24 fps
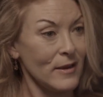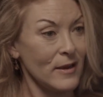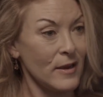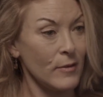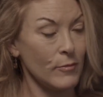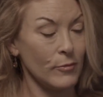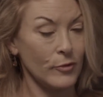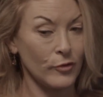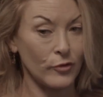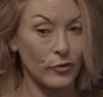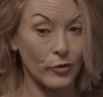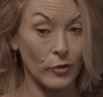
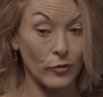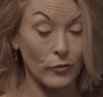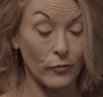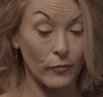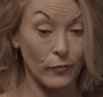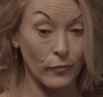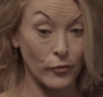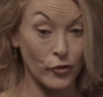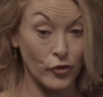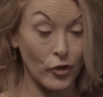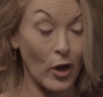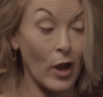it was
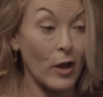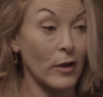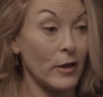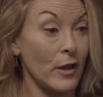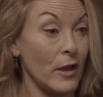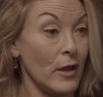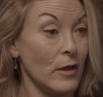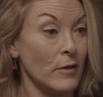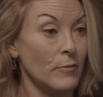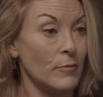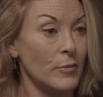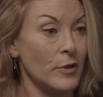
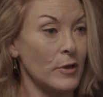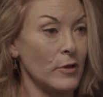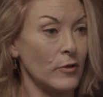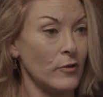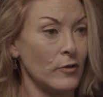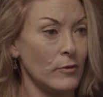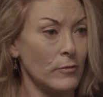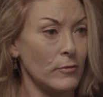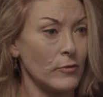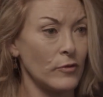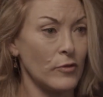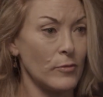shocking
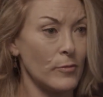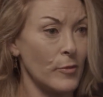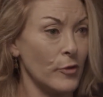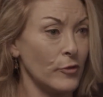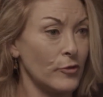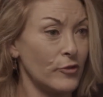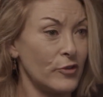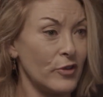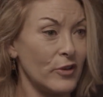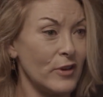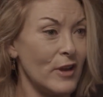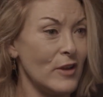because he was the
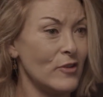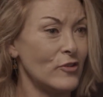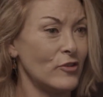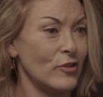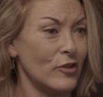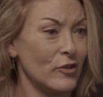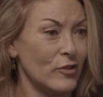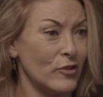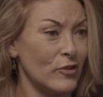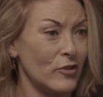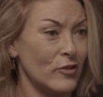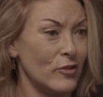most
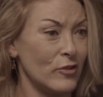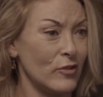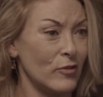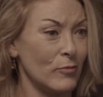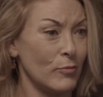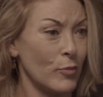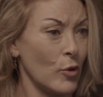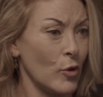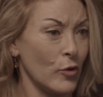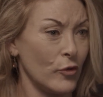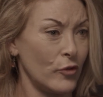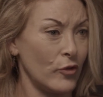tenacious
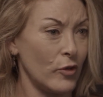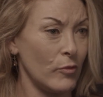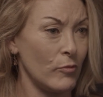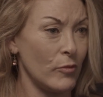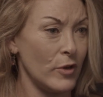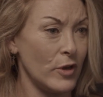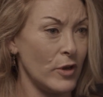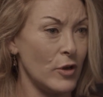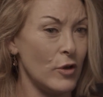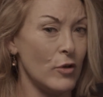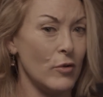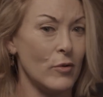person
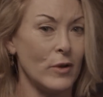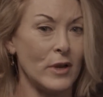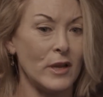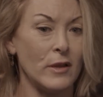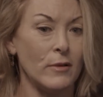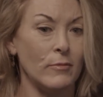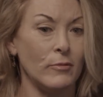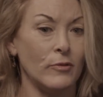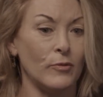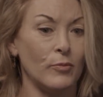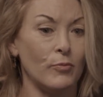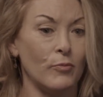we knew, and
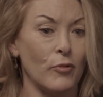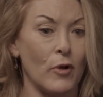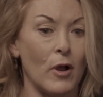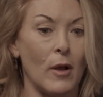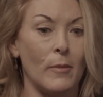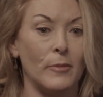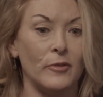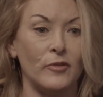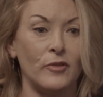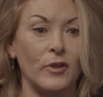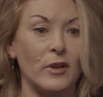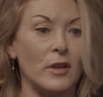he was
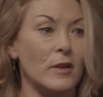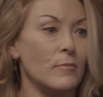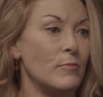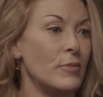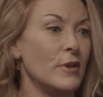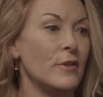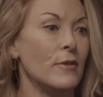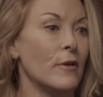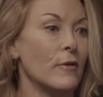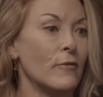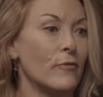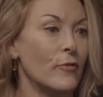promising he'd
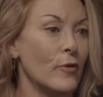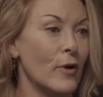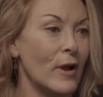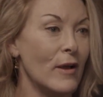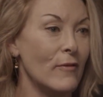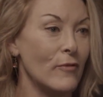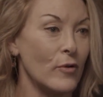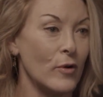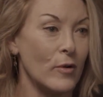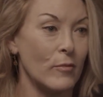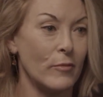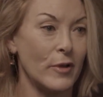be there
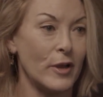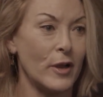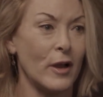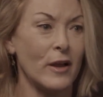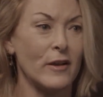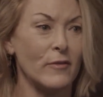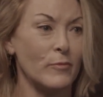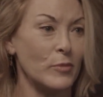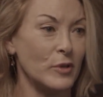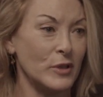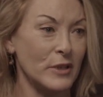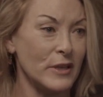forever, and we
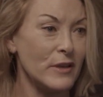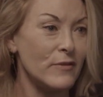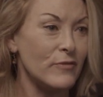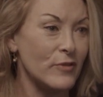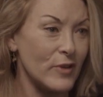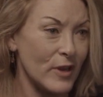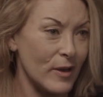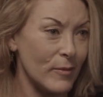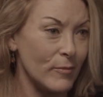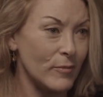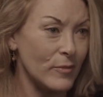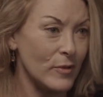kind of
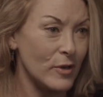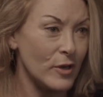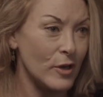believed him,